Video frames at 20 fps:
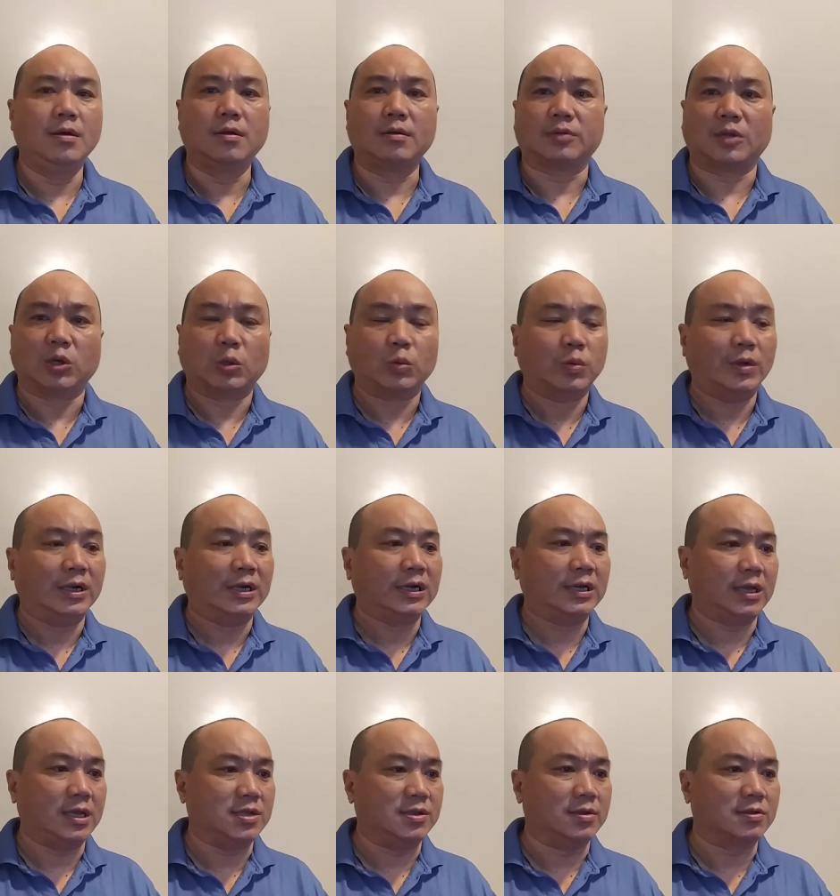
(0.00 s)
Third one
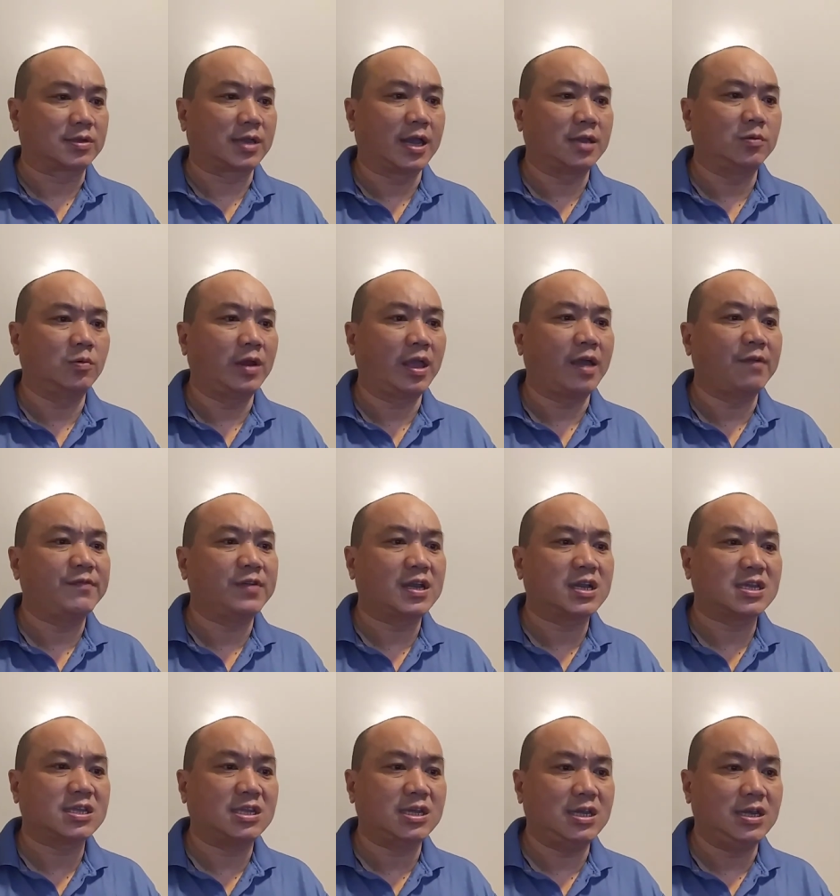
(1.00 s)
is the scheduling
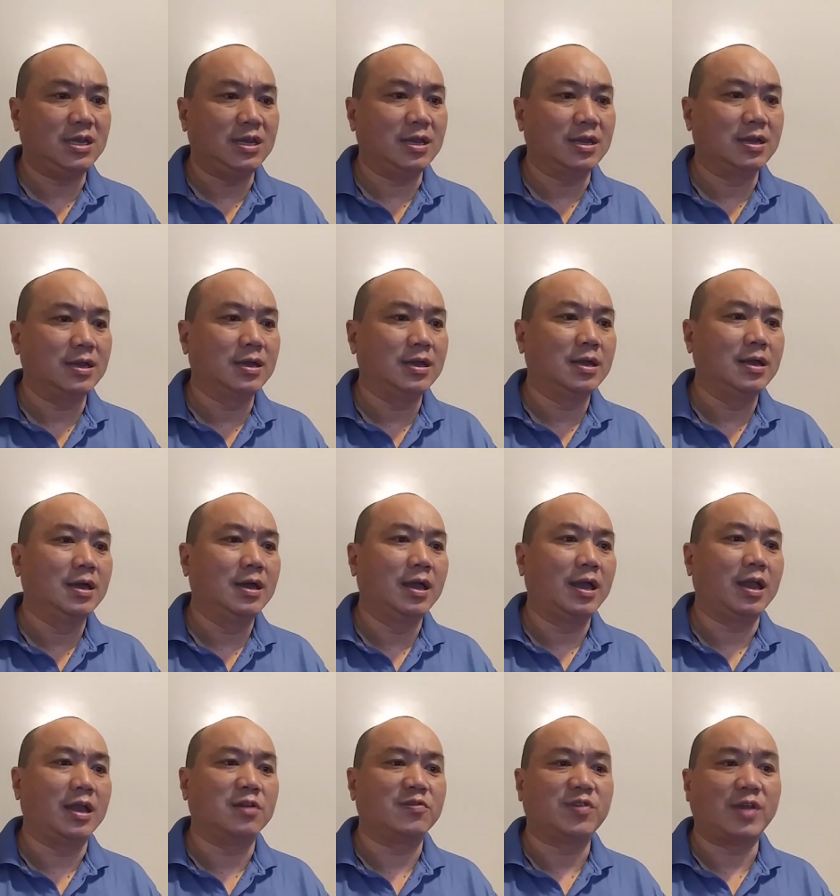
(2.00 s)
efficacy.
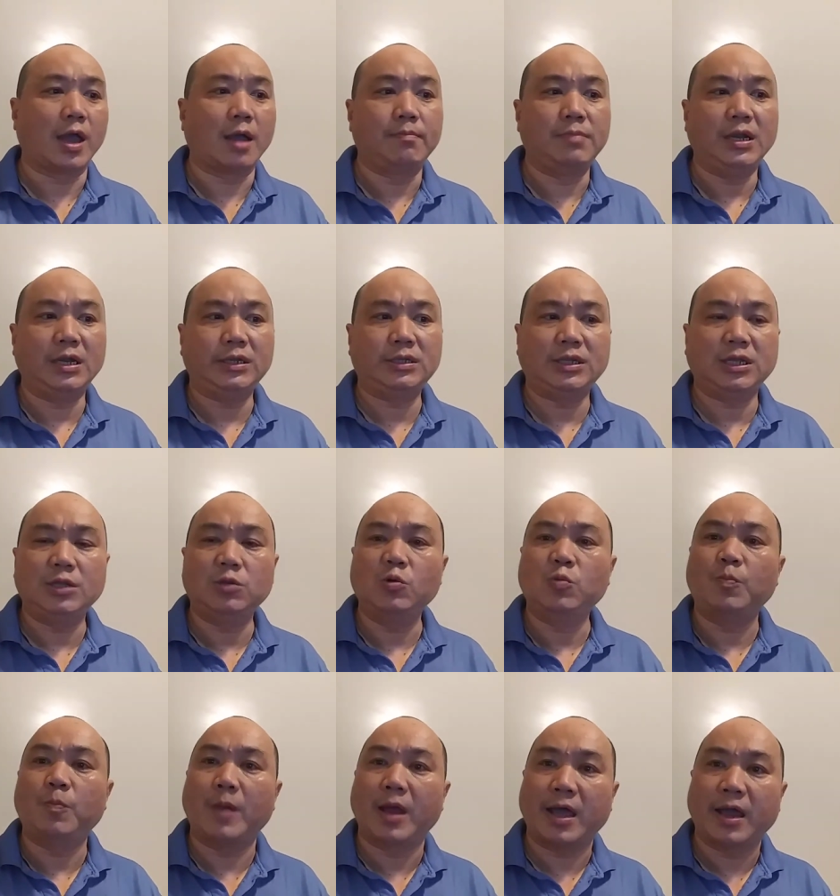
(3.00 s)
It is the ability to
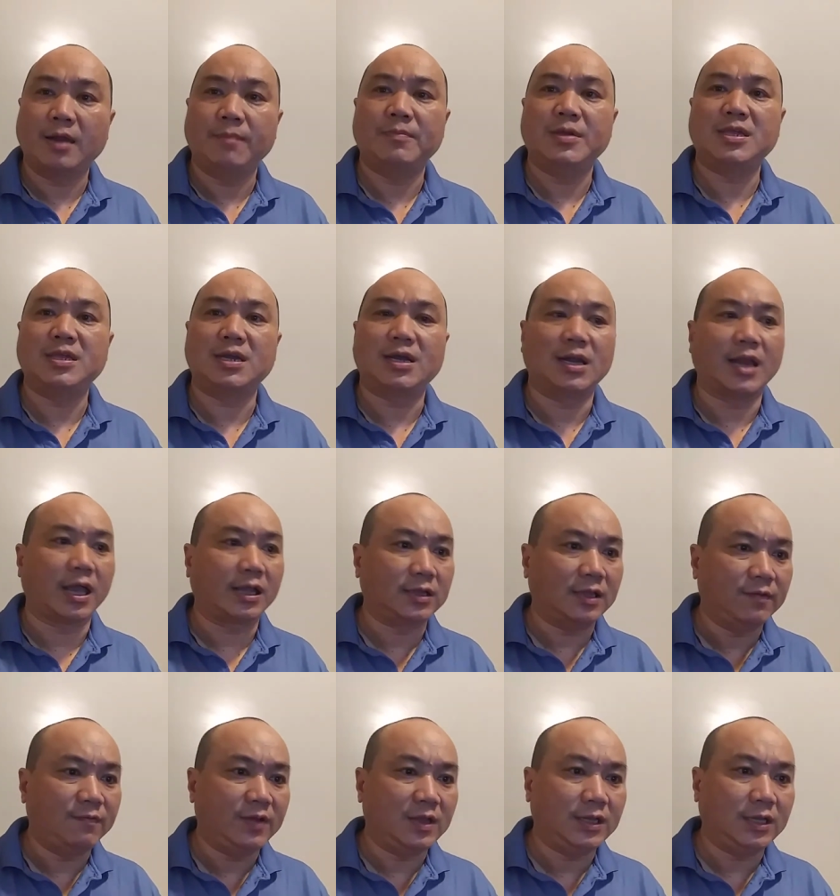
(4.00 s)
plan physical
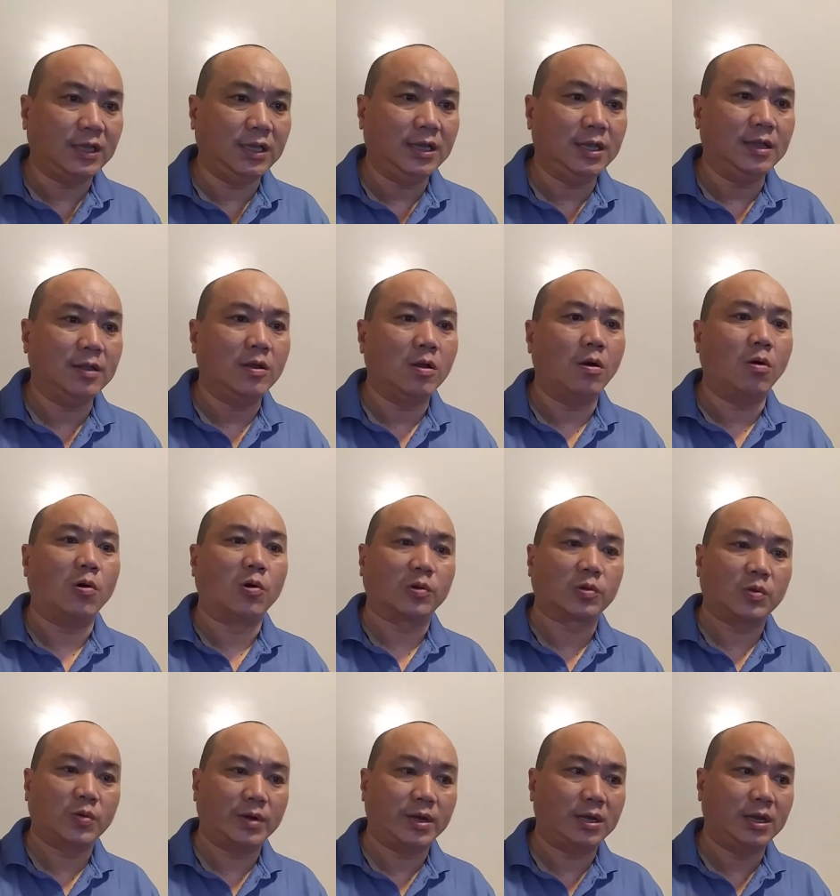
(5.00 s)
activity or
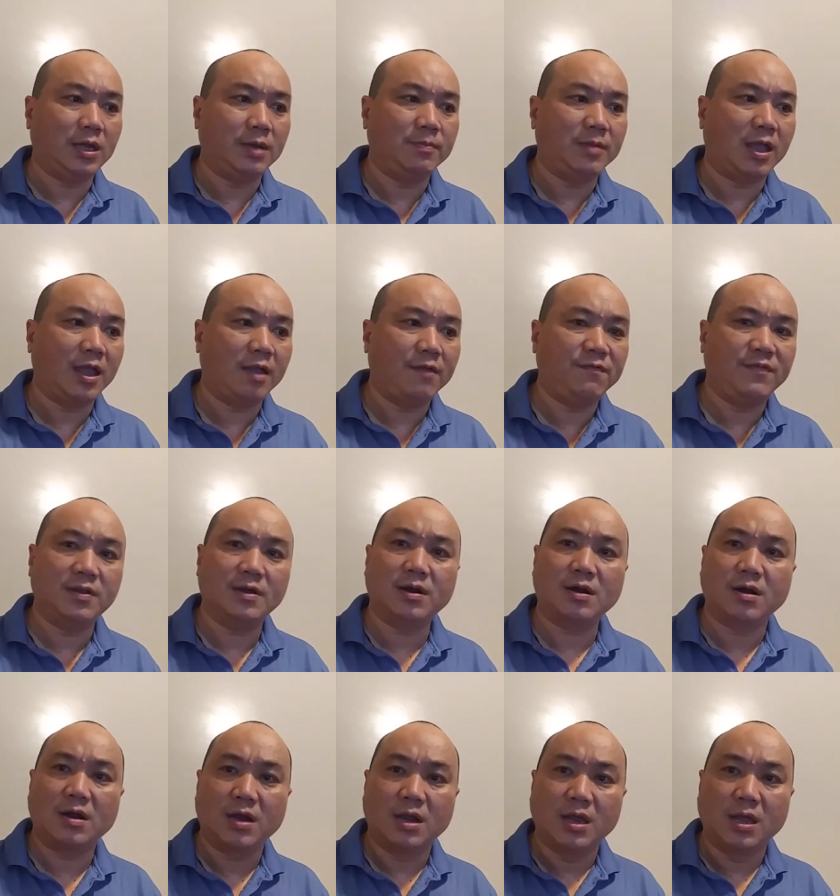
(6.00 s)
training
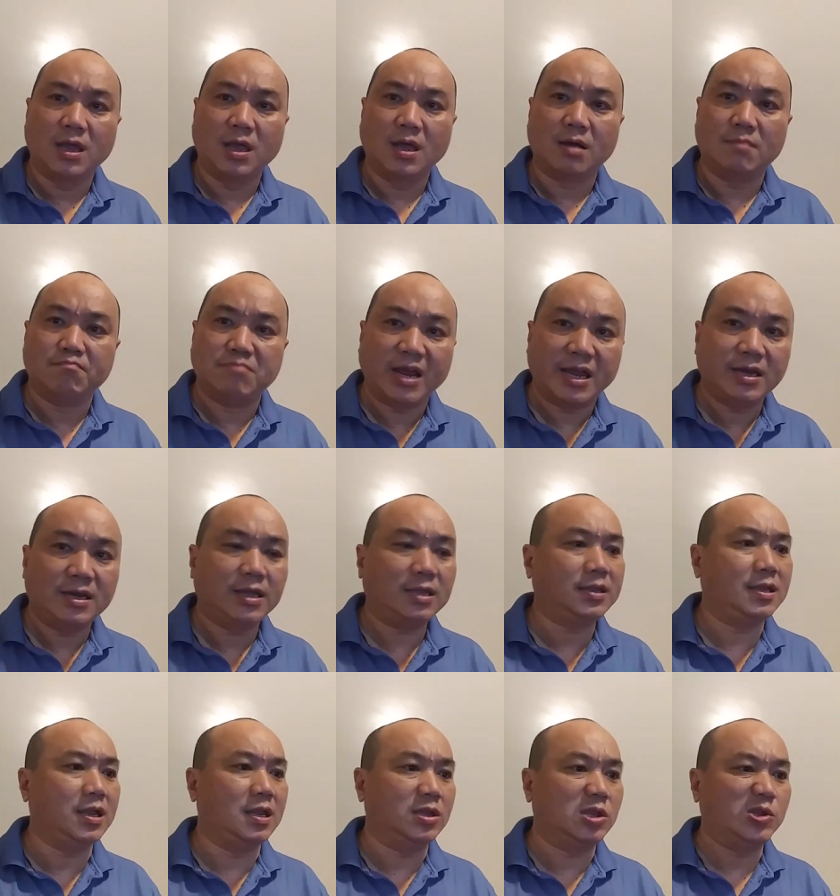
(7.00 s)
behavior blended
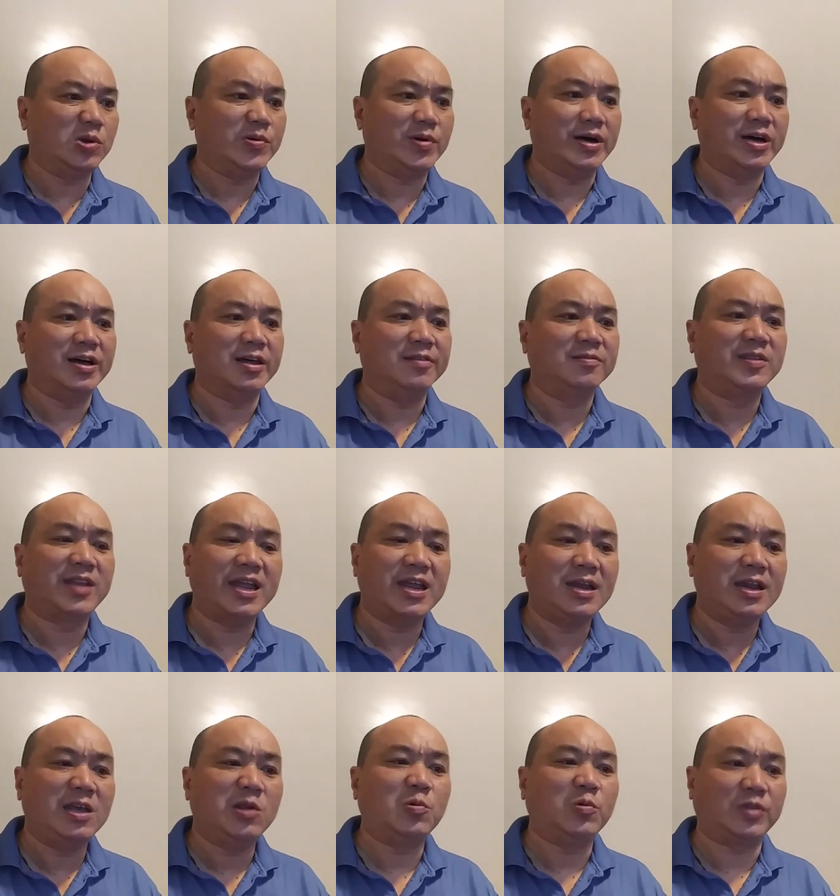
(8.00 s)
into a
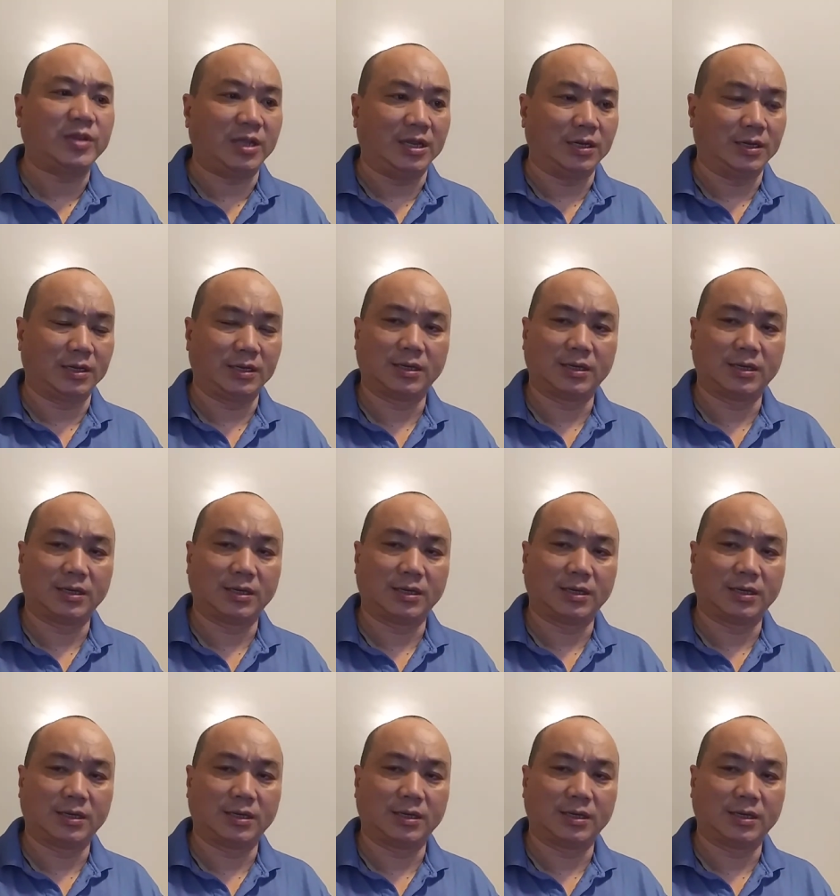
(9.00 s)
daily routine.